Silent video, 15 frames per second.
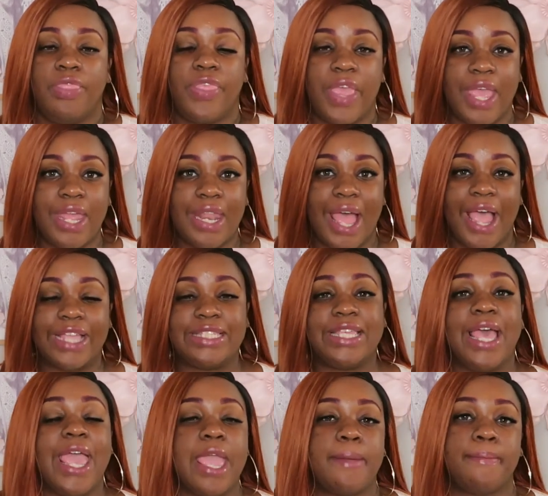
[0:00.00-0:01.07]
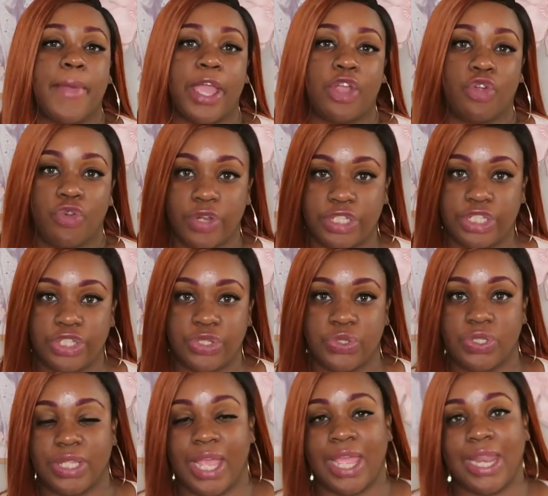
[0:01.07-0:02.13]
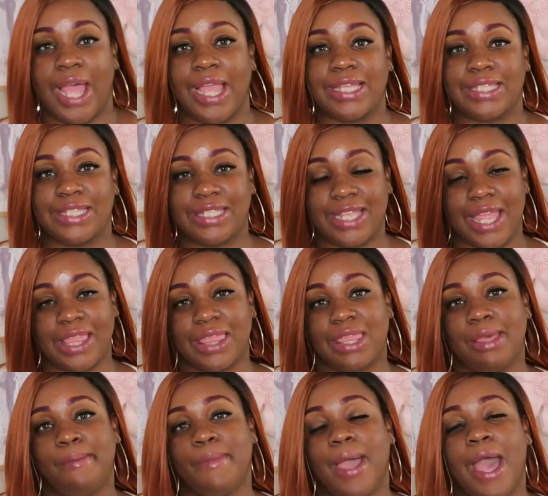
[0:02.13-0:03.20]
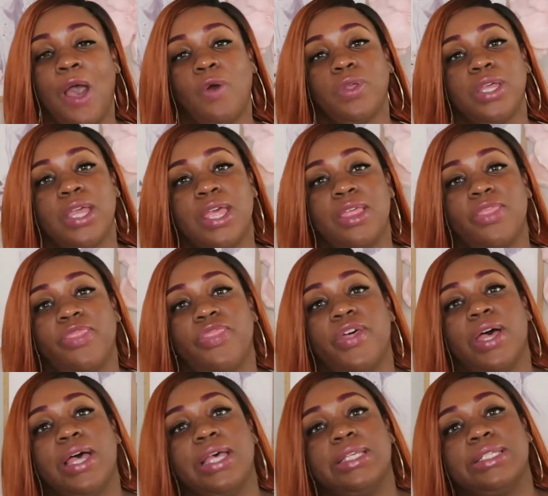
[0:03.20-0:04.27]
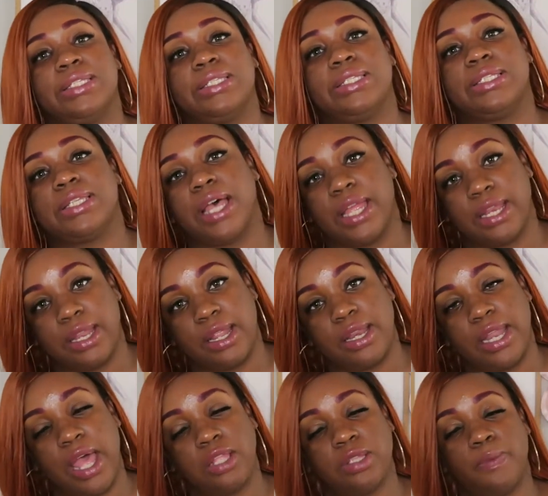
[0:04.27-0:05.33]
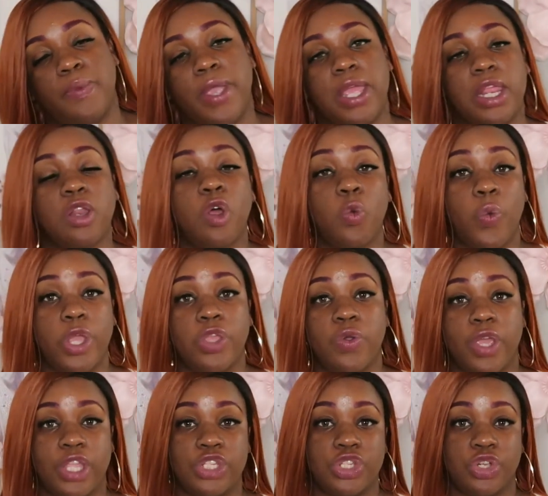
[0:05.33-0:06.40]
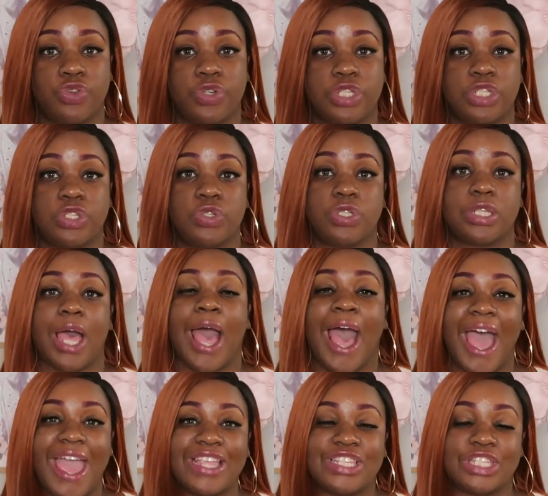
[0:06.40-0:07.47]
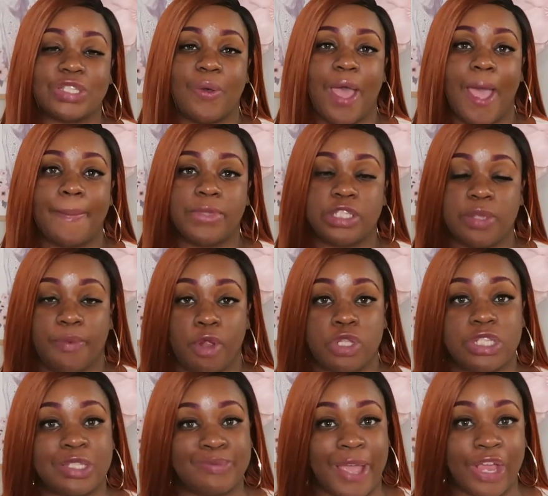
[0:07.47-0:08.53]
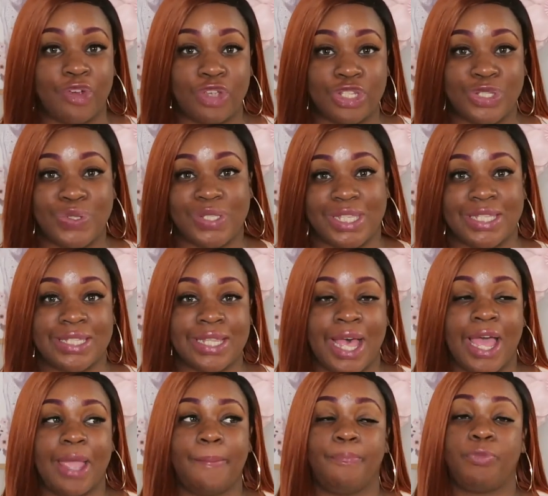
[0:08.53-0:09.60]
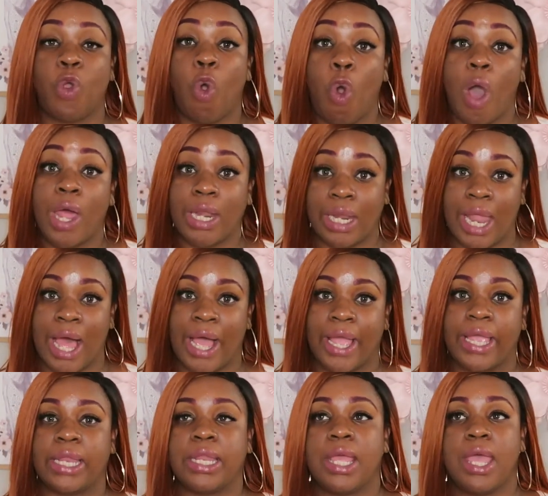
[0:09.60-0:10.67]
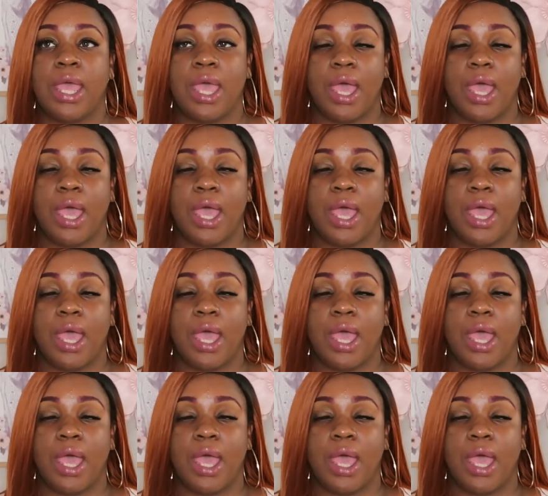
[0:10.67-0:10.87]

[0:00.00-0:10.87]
Then I take my crystals and I set them out in the sun. Now, depending on when you get your crystals, I just so happen to purchase my crystals this time online,